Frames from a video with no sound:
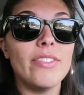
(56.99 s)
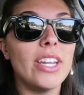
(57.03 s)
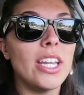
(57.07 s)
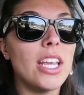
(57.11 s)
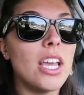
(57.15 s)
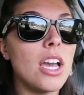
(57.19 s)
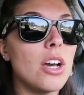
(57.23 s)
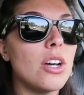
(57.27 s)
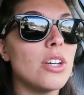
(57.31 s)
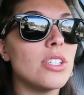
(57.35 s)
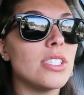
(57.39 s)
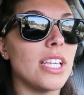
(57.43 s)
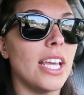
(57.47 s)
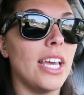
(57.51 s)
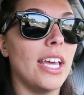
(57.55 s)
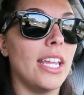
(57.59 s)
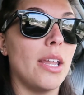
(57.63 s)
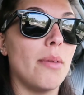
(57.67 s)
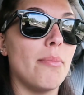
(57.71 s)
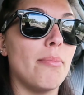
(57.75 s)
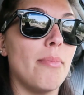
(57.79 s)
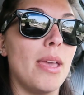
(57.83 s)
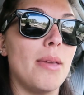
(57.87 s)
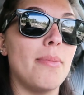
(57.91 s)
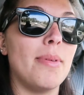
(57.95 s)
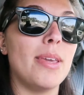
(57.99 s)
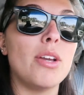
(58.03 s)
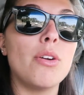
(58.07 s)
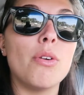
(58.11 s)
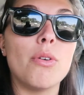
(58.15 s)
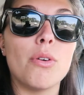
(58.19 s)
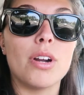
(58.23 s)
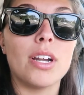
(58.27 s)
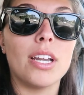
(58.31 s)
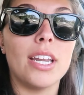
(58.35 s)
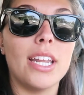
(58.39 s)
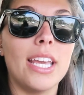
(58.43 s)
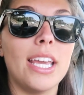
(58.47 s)
videos and maybe
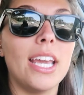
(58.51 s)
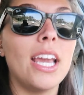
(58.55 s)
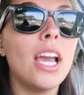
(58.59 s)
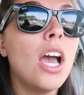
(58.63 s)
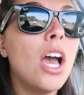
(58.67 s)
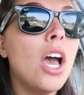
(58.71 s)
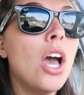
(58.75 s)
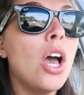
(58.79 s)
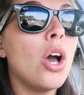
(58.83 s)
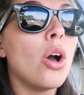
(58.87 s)
Courtney